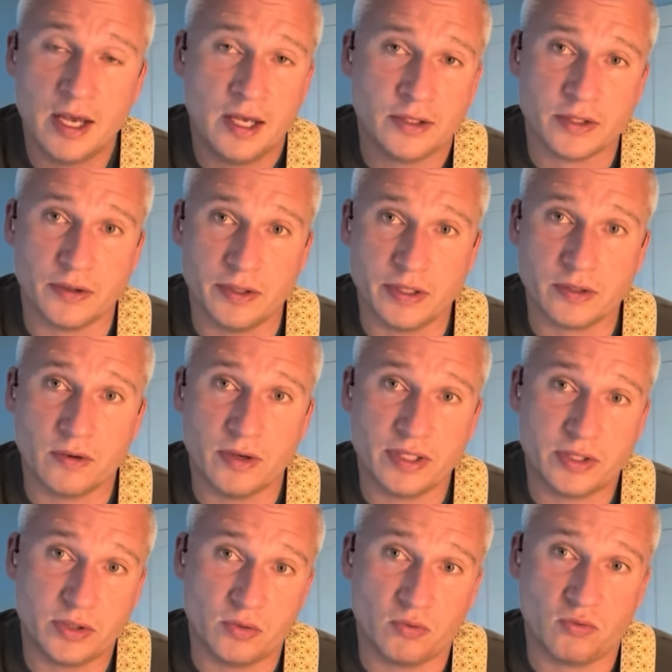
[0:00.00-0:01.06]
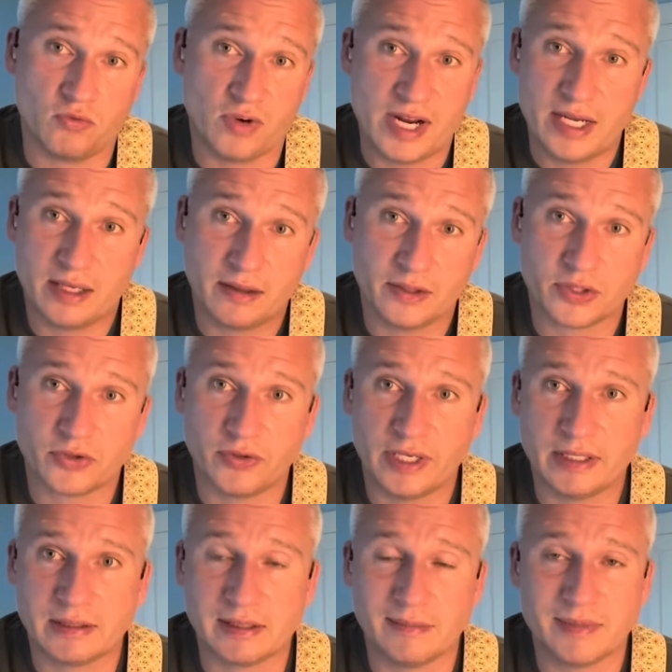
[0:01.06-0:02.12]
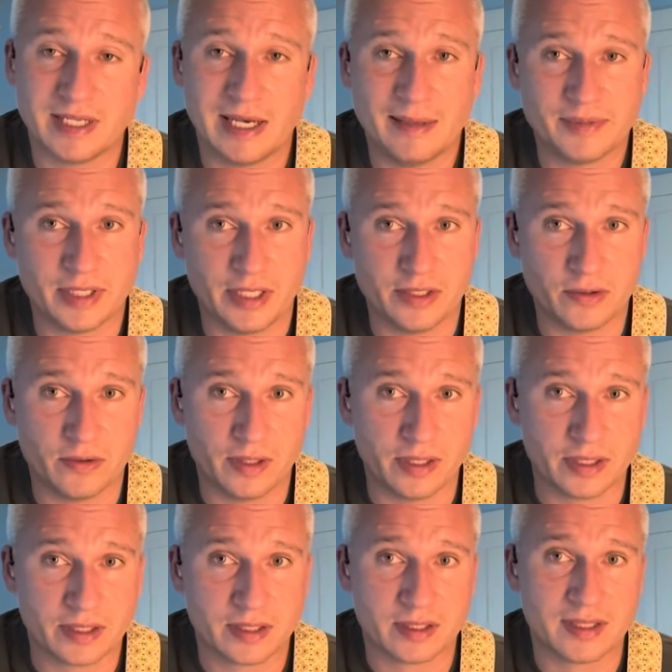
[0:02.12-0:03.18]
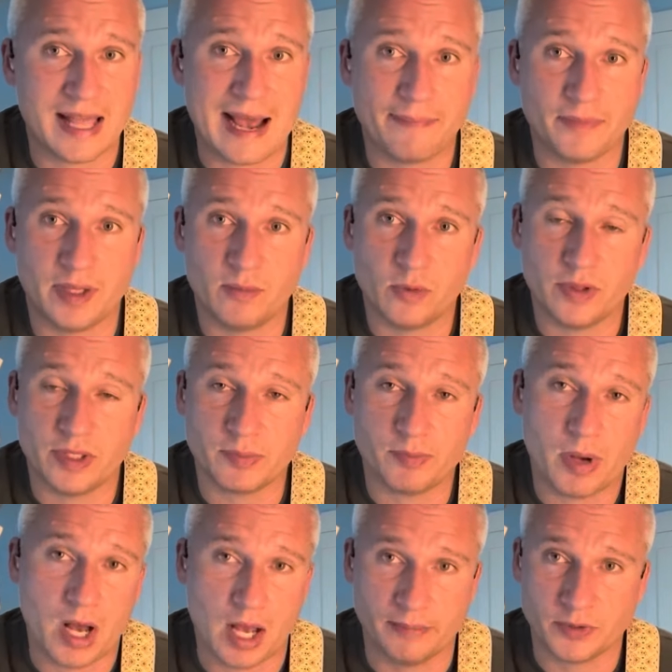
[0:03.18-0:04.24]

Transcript: So he's going to rake the strings sometimes, and he's going to slap them with his palm.